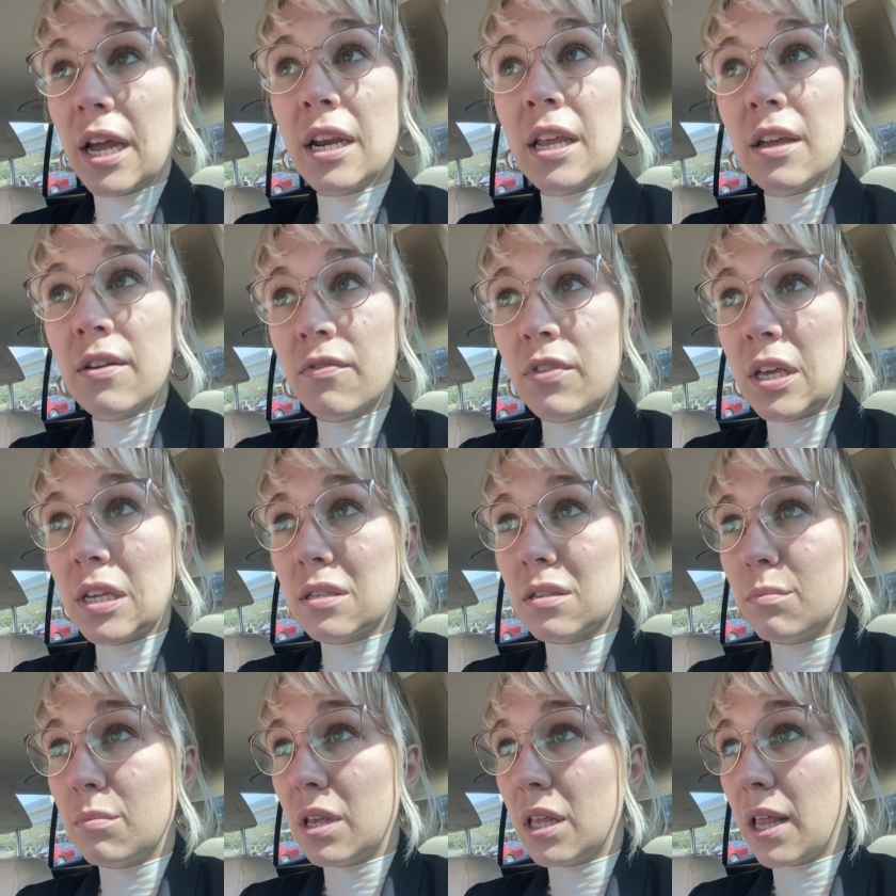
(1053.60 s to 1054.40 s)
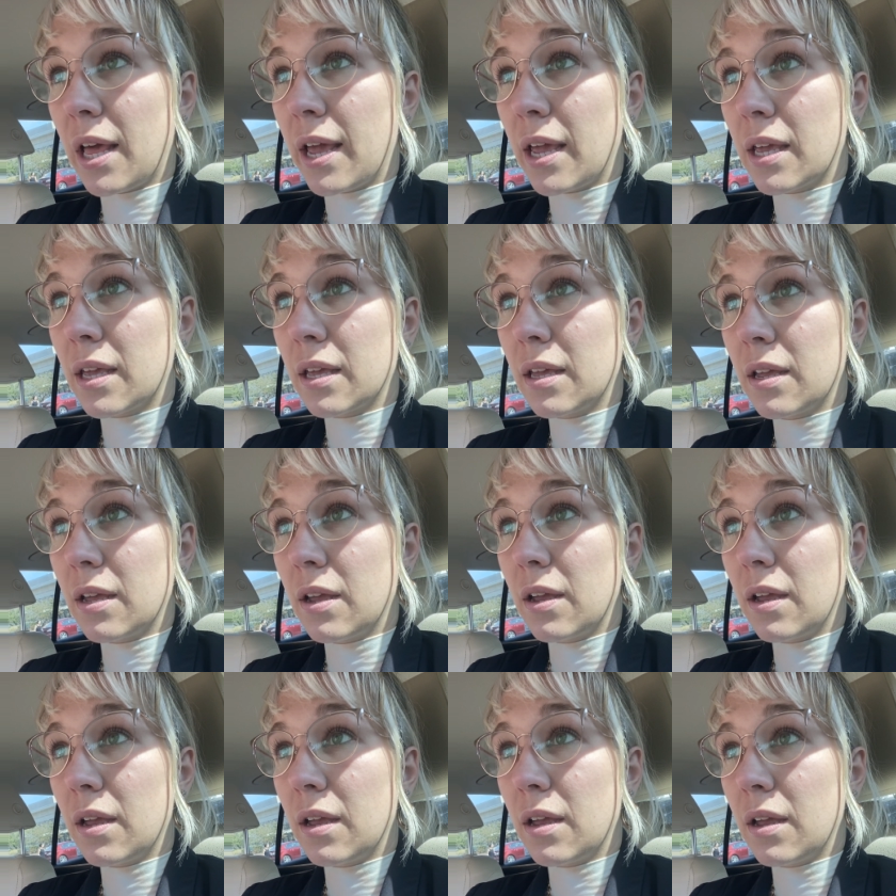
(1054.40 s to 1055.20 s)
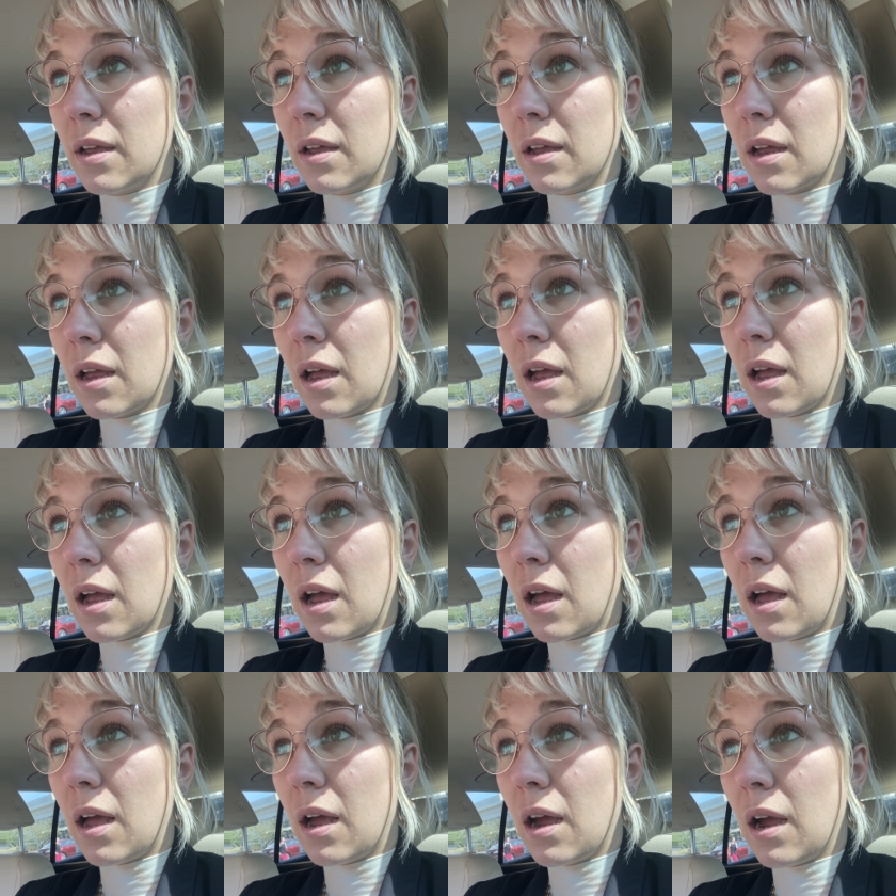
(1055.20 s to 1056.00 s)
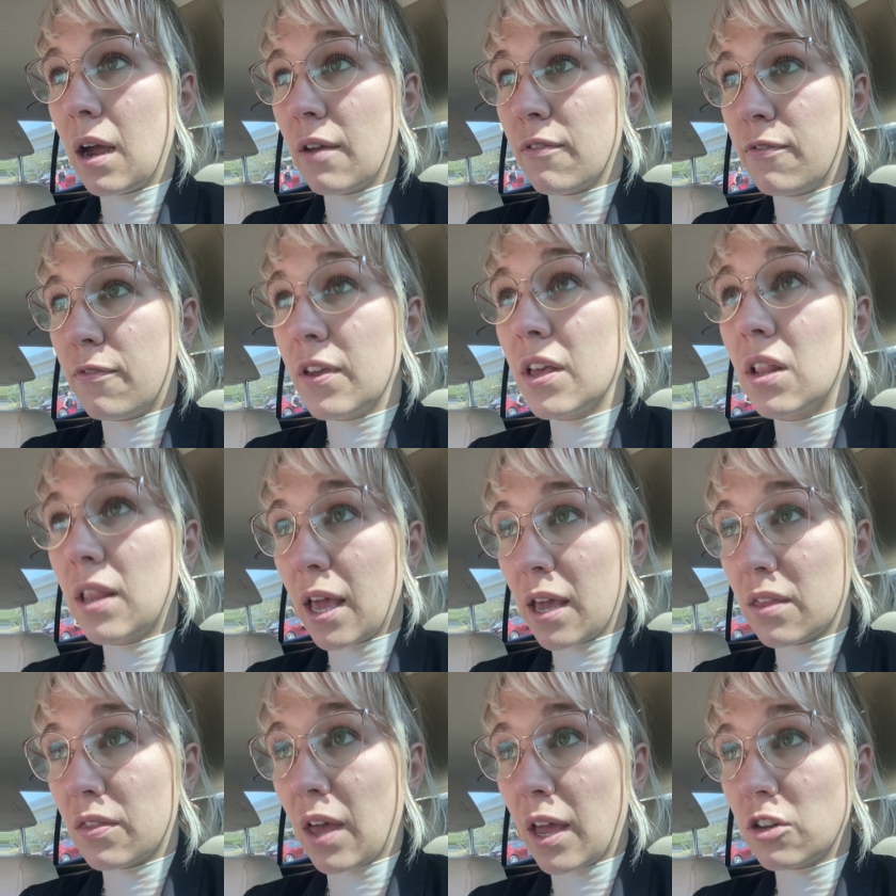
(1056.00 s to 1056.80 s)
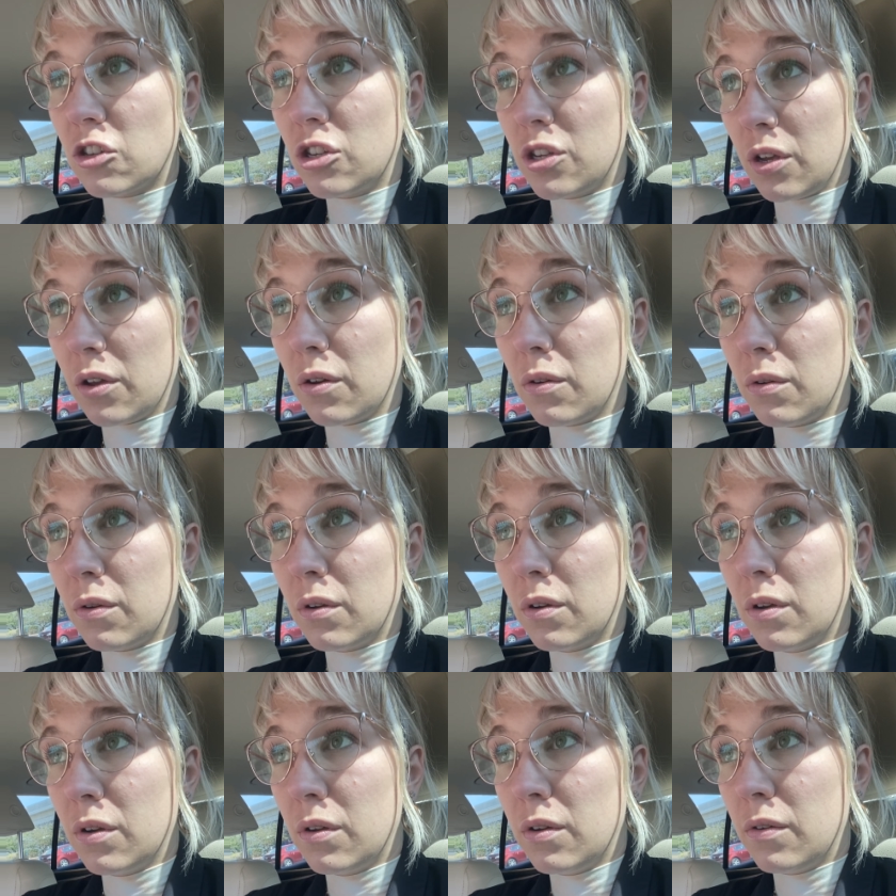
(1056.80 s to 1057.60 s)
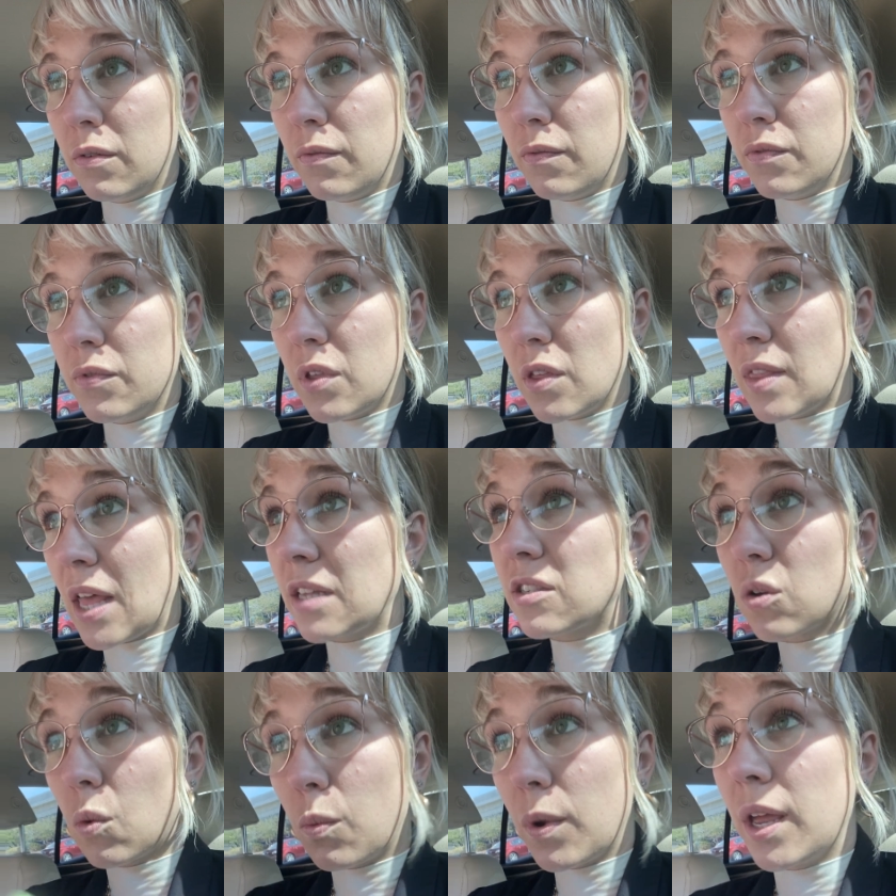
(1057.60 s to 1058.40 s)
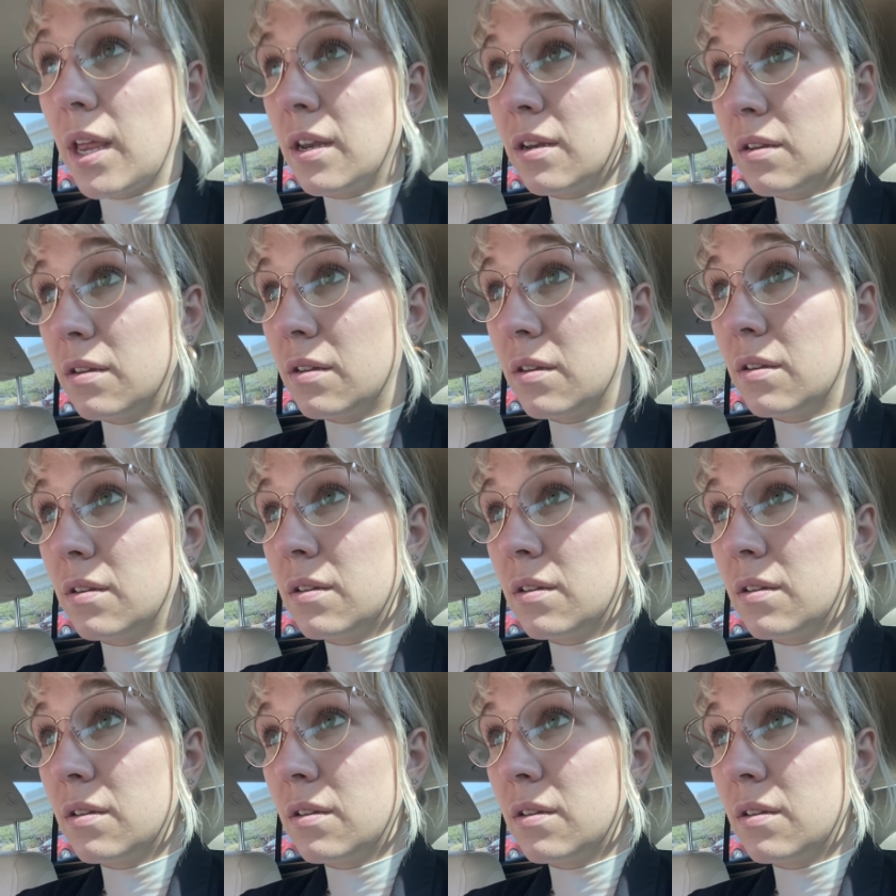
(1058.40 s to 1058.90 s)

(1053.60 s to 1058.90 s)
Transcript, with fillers: any of this and be like, I feel like that too, then that's a win.